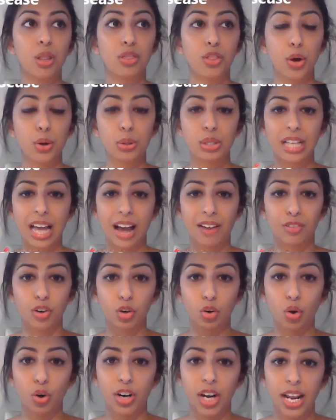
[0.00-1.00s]
those that have a
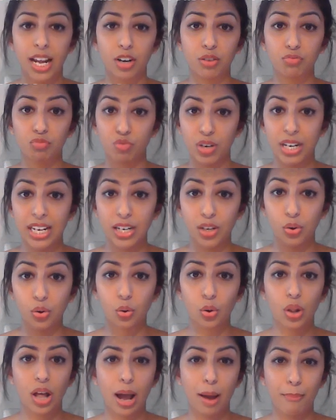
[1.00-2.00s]
chronic
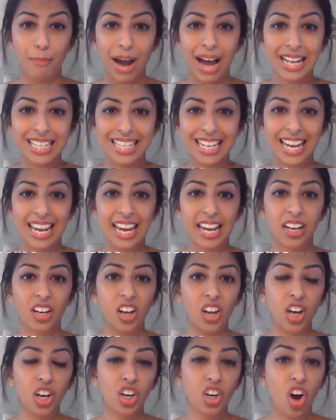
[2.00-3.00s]
renal, hepatic,
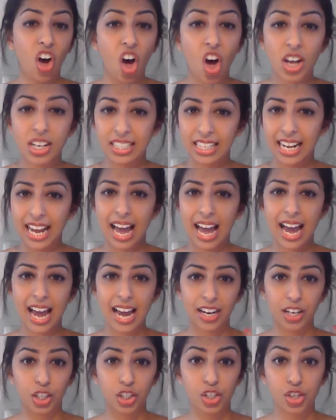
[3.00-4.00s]

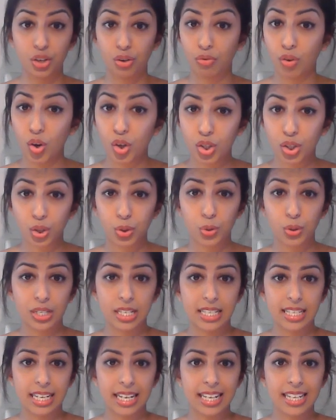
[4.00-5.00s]
cardiac, neurological
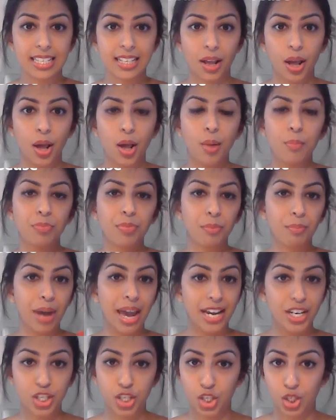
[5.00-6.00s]
disease,
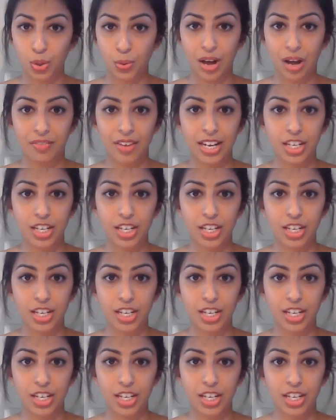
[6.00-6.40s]
patients who have